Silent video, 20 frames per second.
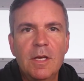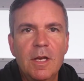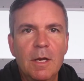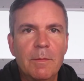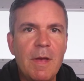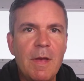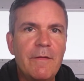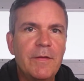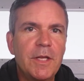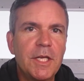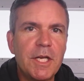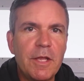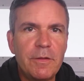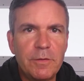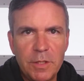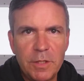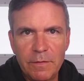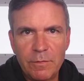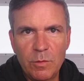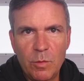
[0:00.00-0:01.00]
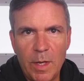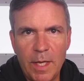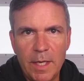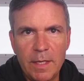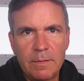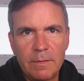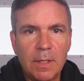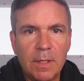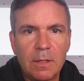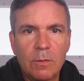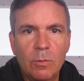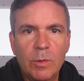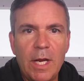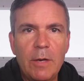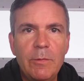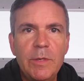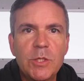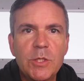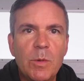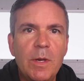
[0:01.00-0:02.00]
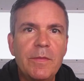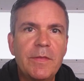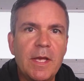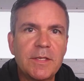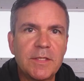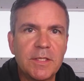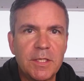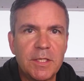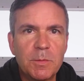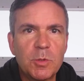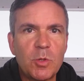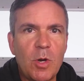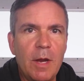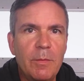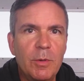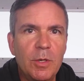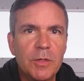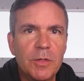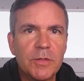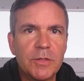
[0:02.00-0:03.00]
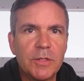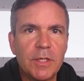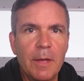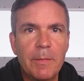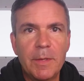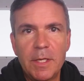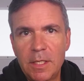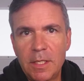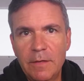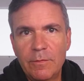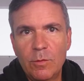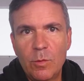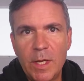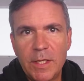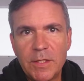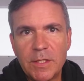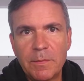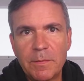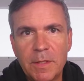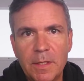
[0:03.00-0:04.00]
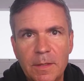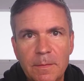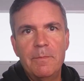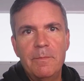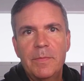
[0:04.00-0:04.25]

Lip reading: I'm having another giveaway. When I reach 1,000 subscribers, I'm going to give away something.